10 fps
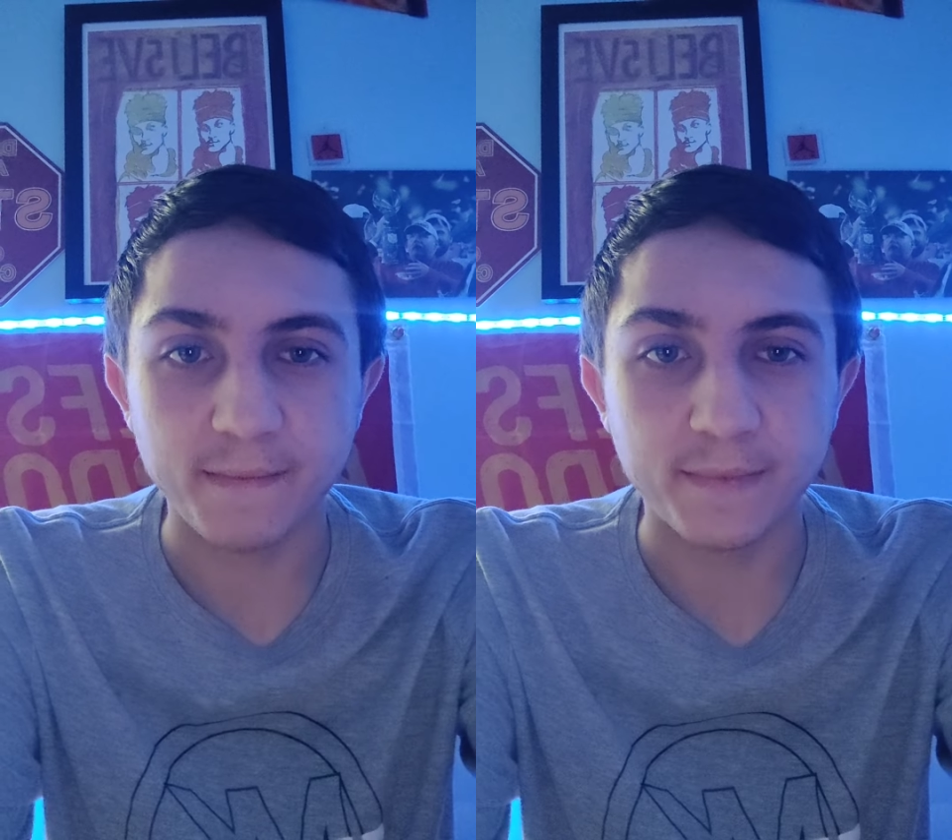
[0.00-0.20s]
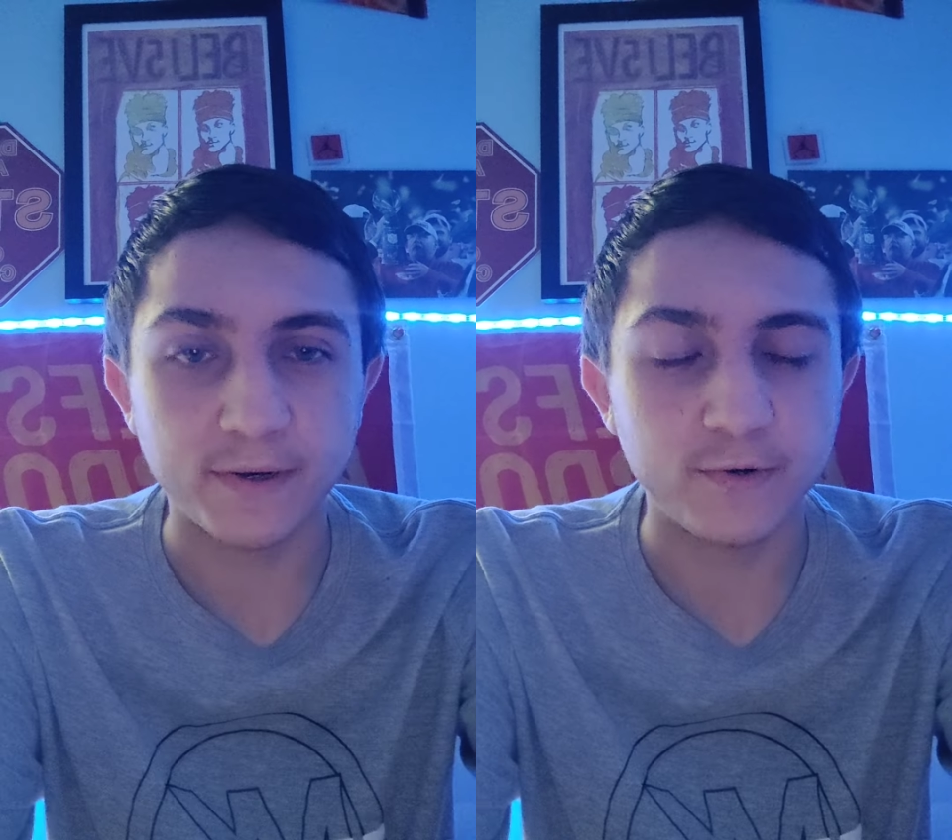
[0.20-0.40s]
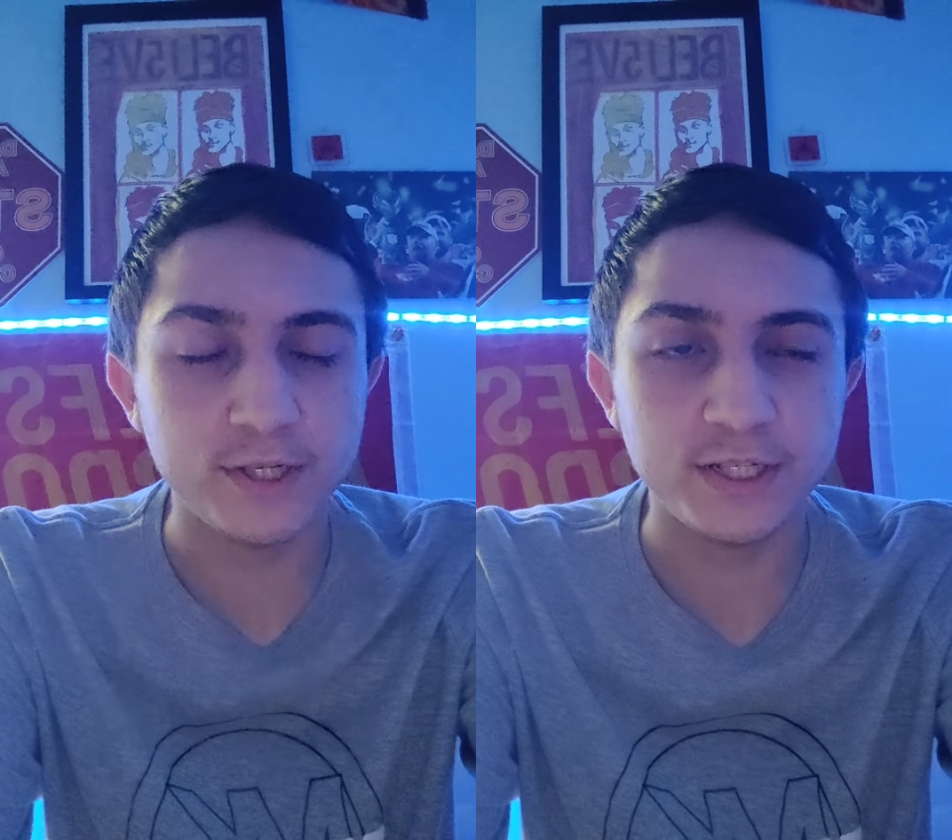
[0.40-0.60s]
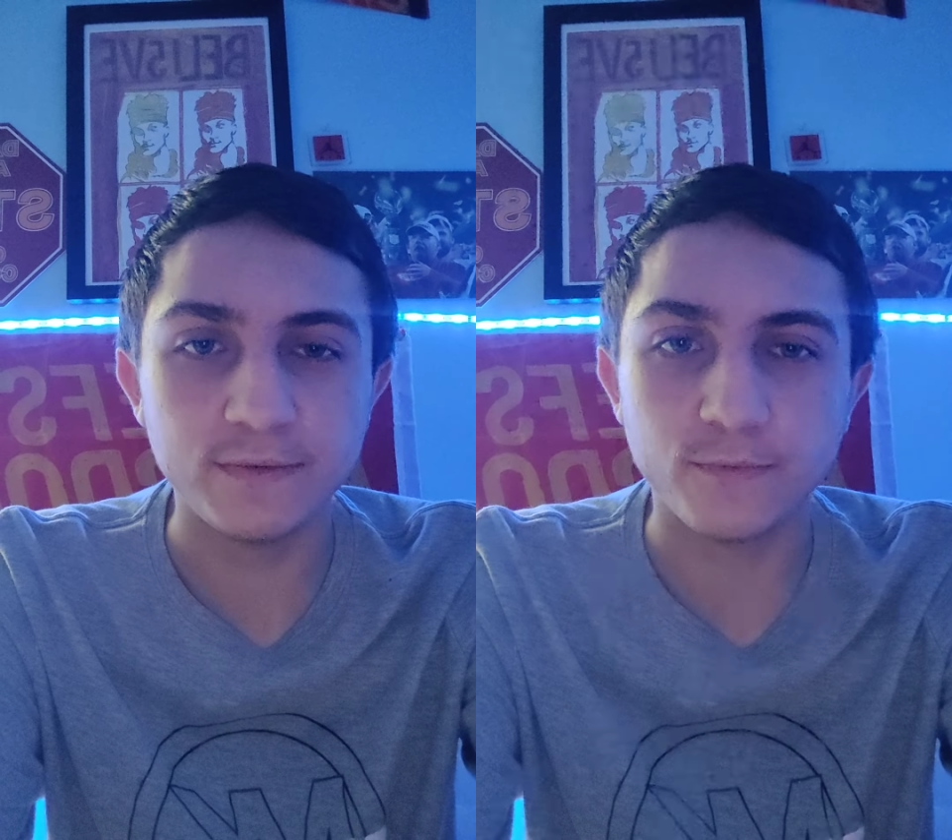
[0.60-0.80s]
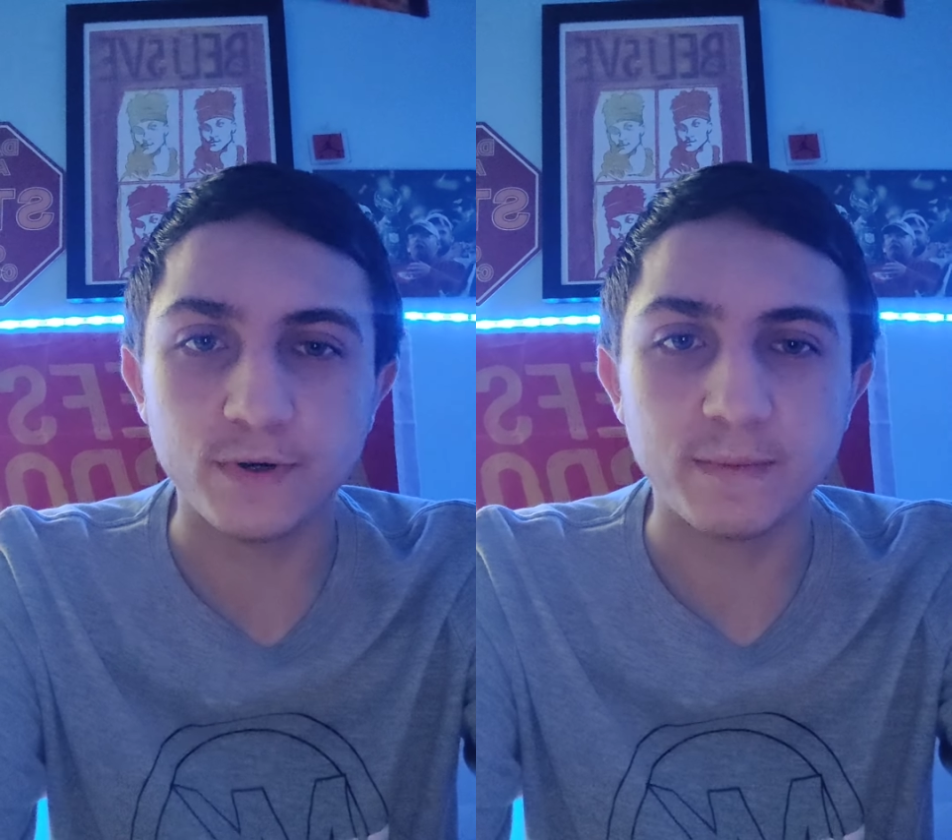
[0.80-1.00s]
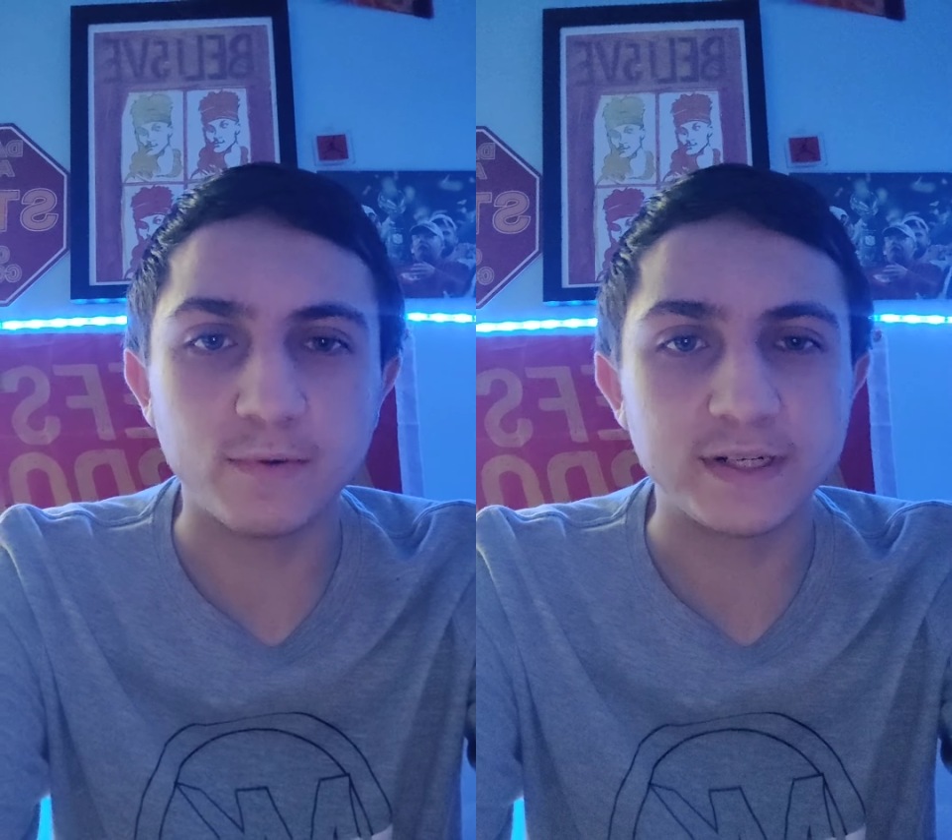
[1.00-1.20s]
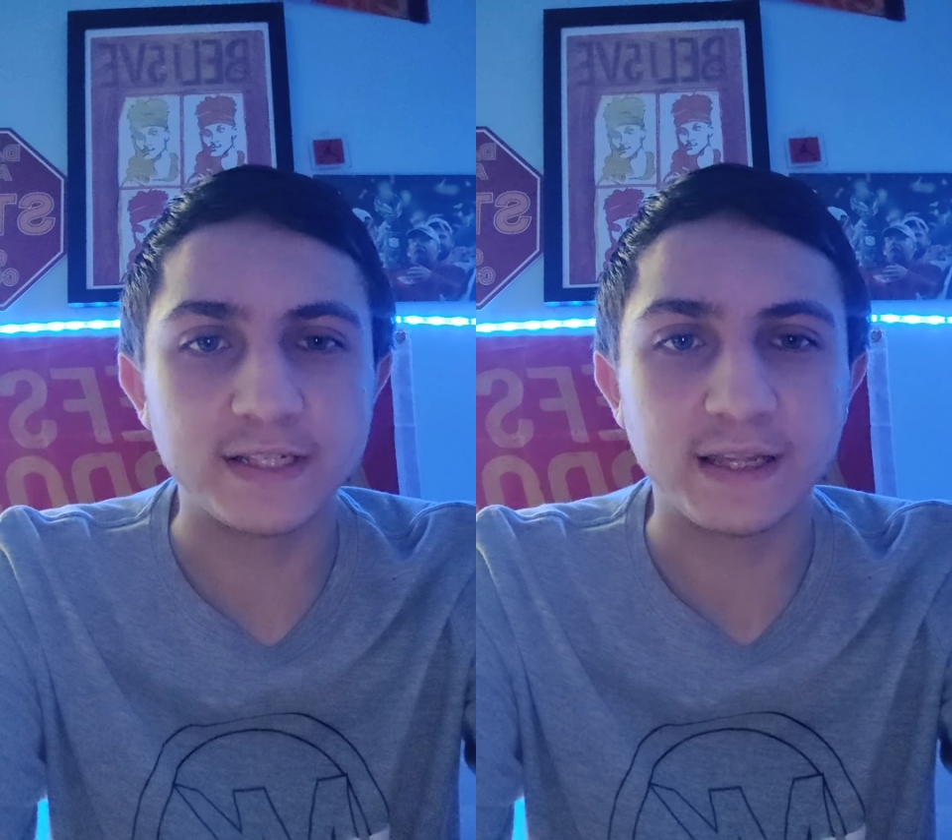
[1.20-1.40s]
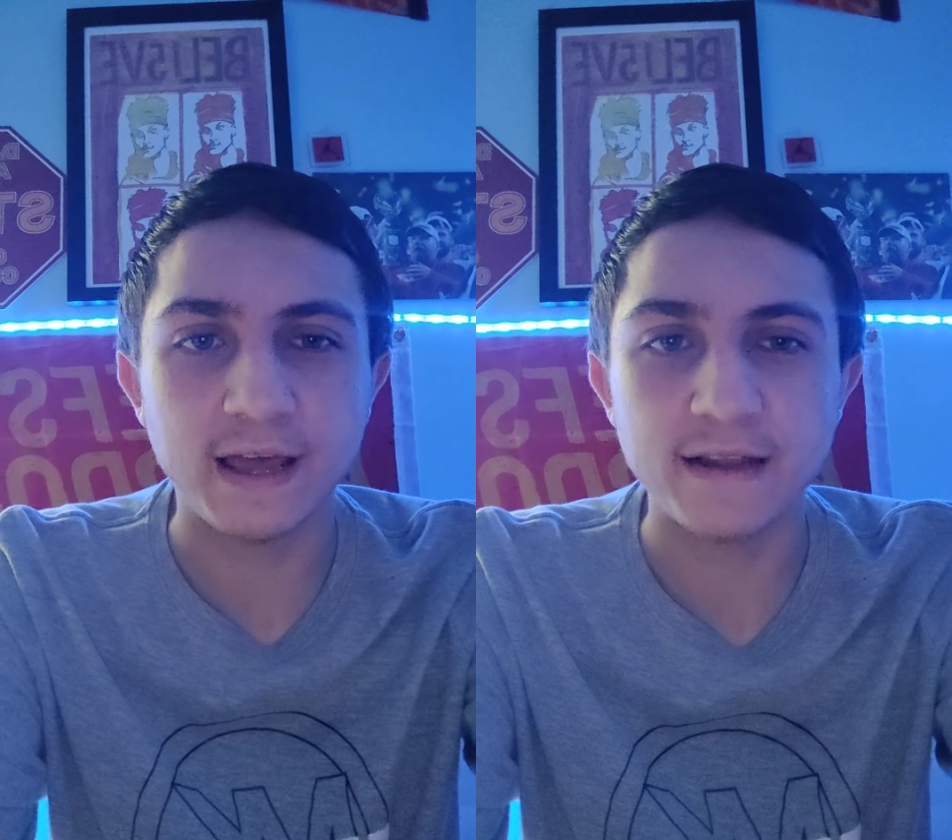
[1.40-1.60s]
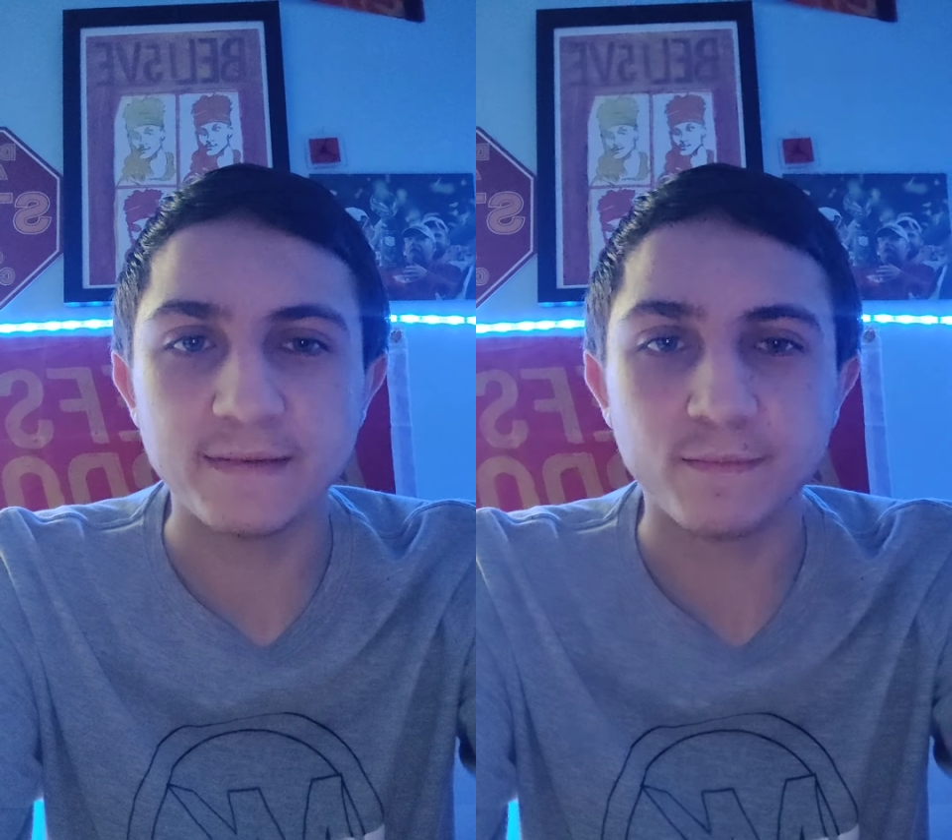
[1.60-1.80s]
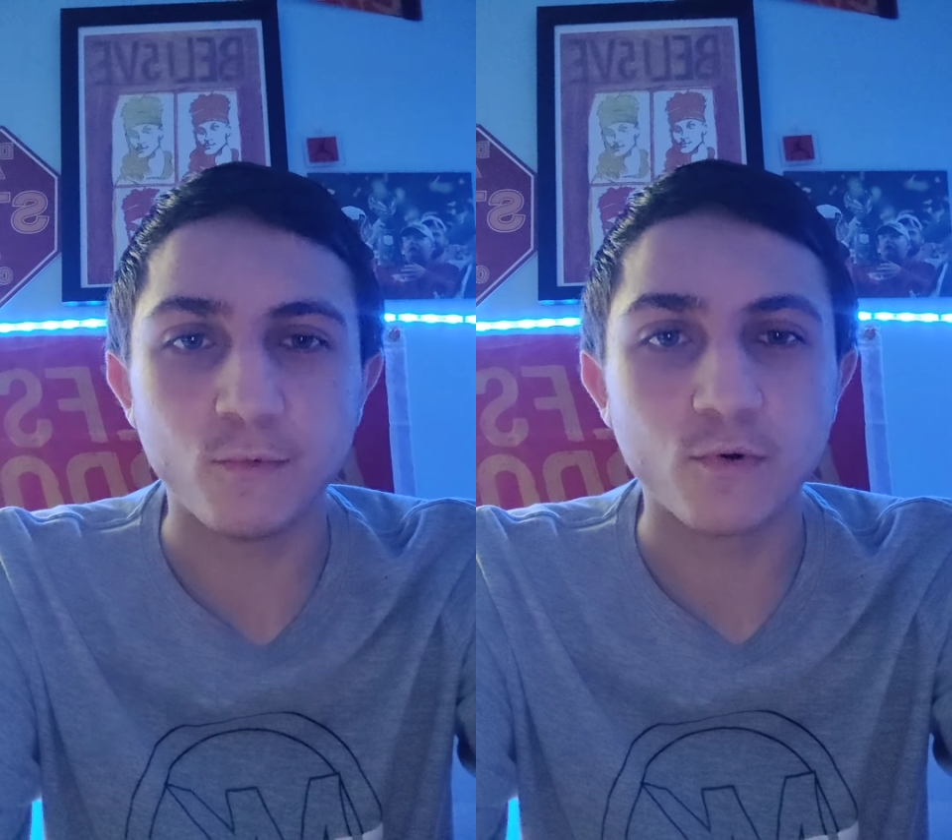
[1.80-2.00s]
But Christian Wood brings a
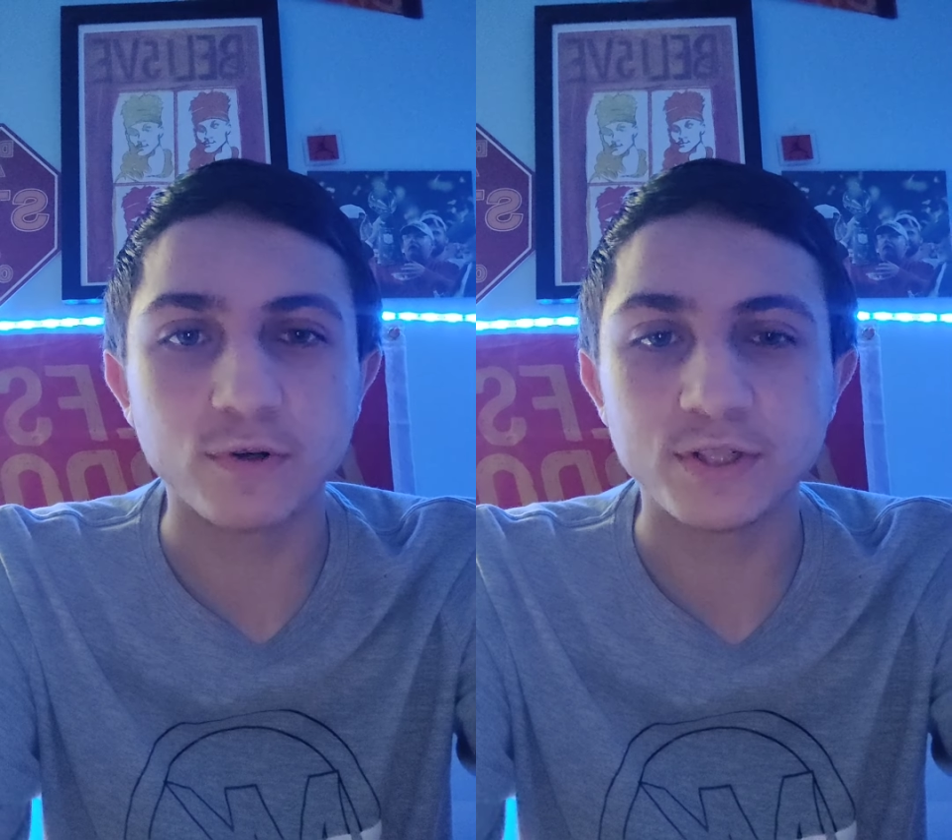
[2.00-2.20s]
lot more